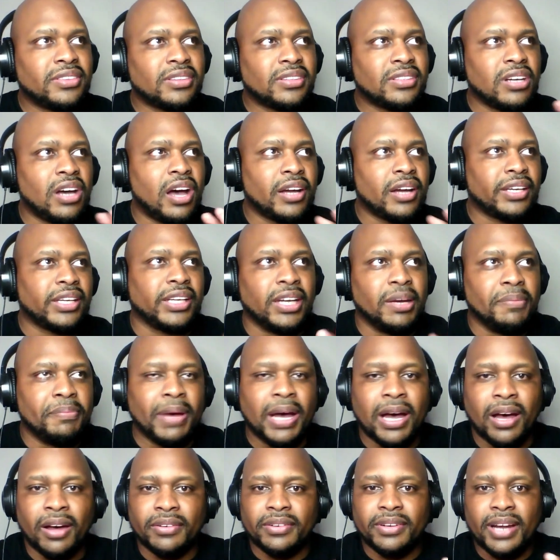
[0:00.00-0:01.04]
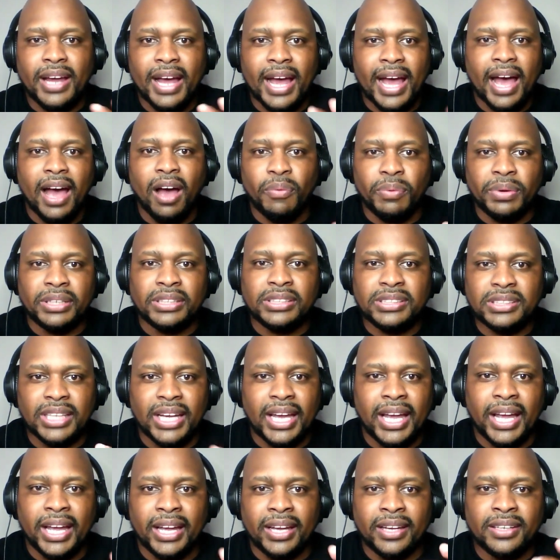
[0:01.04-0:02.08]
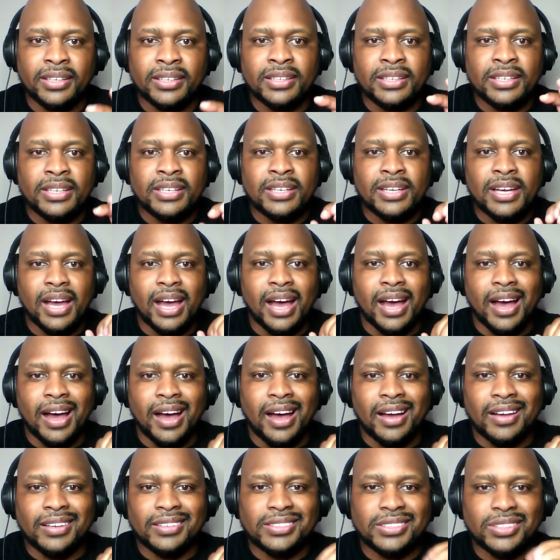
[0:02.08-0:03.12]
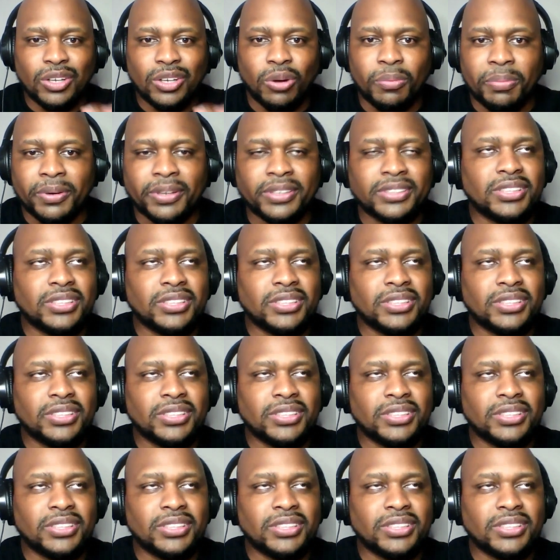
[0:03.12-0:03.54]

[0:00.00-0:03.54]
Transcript: talking about how we stay sober.